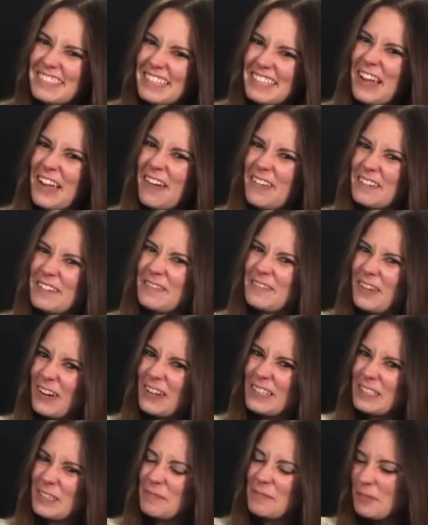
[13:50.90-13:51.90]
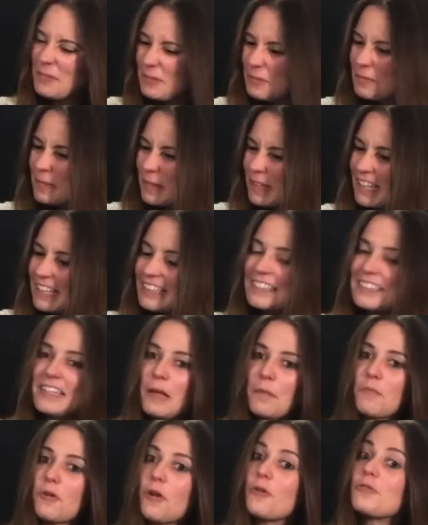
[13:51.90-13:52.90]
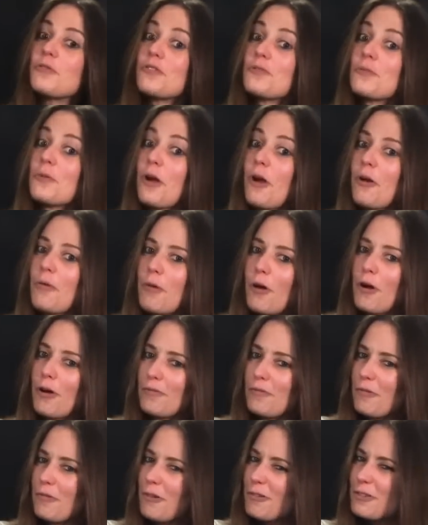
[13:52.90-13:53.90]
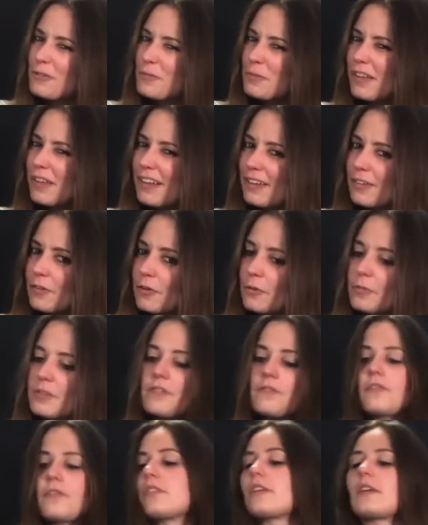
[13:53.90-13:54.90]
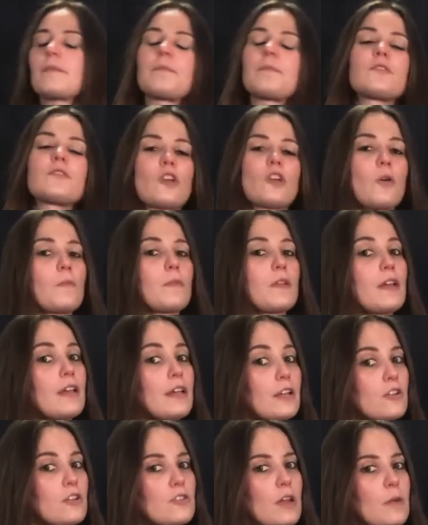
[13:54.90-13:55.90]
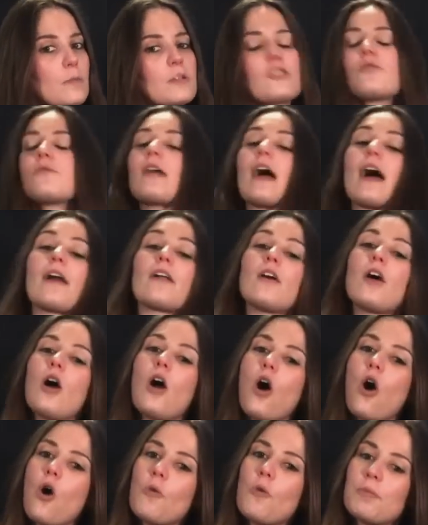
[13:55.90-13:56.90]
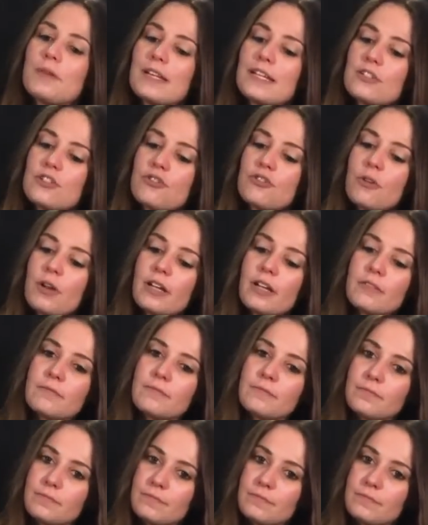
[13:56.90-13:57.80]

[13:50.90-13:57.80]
See how it's very similar? We're playing the same notes as we are on part four, just playing a little bit differently. So here's how we do that. Open E string